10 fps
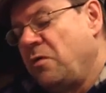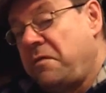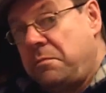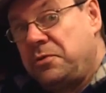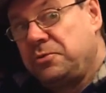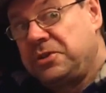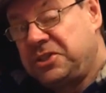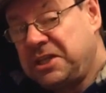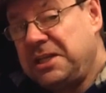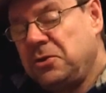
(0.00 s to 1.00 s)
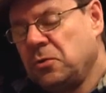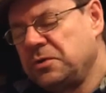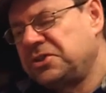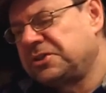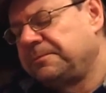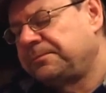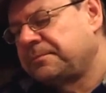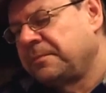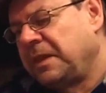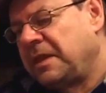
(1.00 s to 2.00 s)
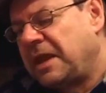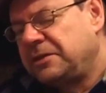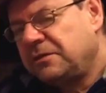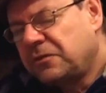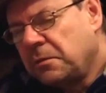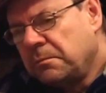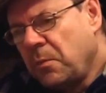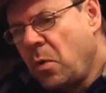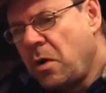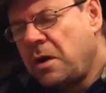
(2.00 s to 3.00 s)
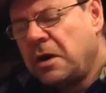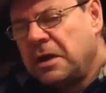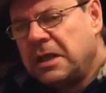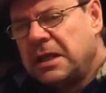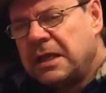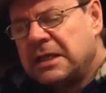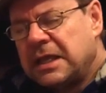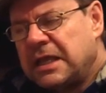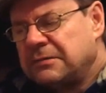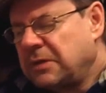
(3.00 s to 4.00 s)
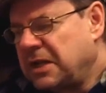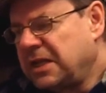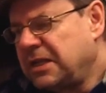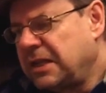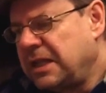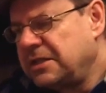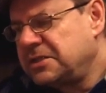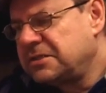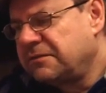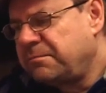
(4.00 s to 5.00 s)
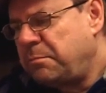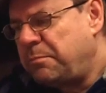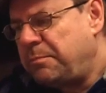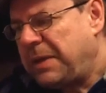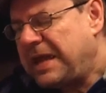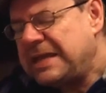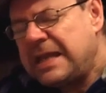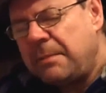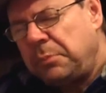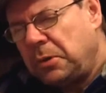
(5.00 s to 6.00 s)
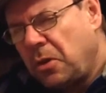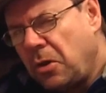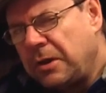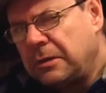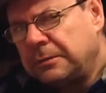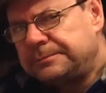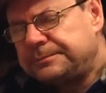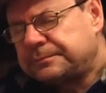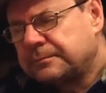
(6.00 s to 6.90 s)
overbrewed tea notes, and you've got more, like a little hint of pineapple oil.